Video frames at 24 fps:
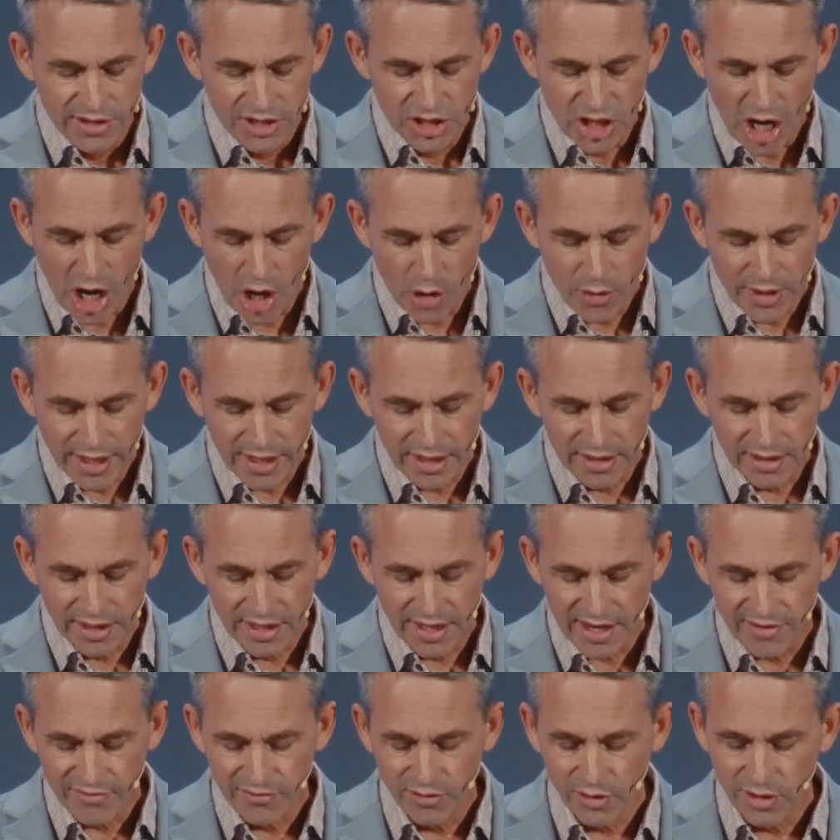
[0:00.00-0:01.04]
towing the
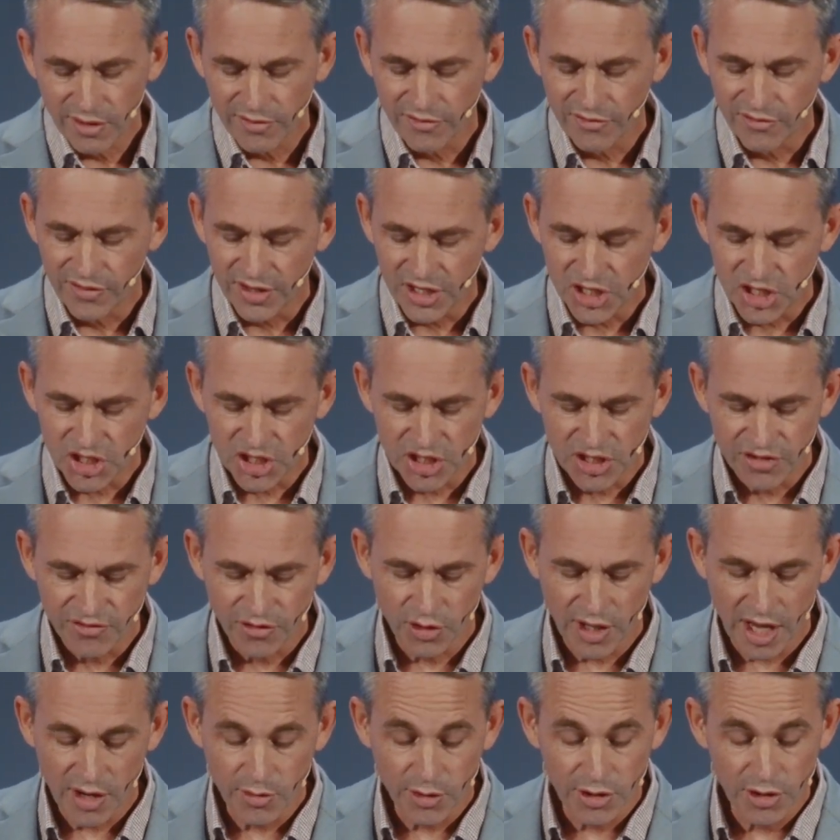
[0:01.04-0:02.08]
net full of fish,
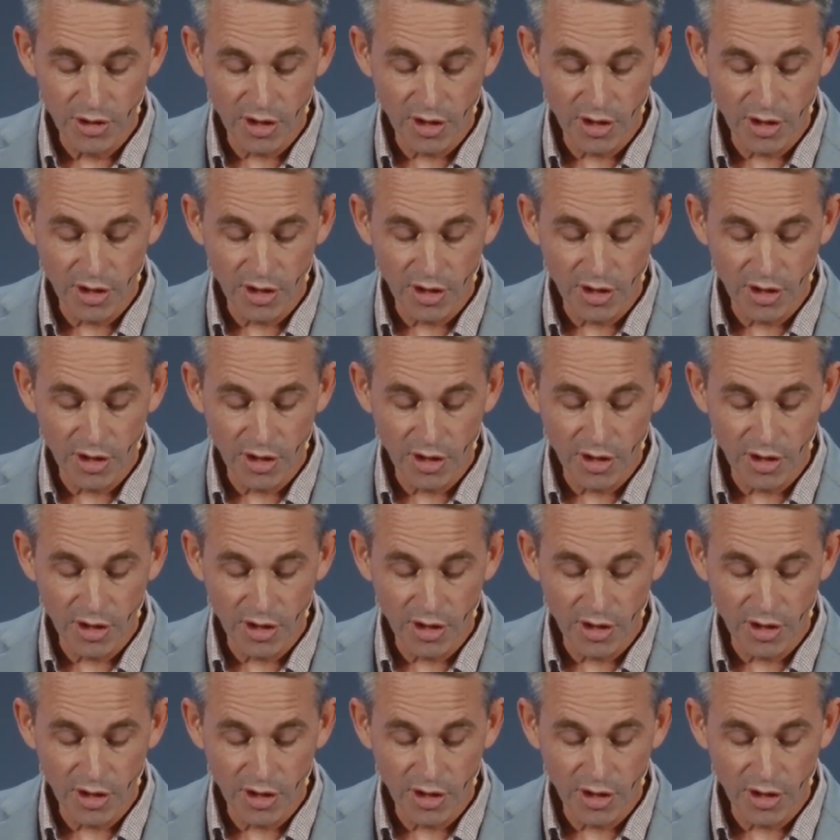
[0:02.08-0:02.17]
for they were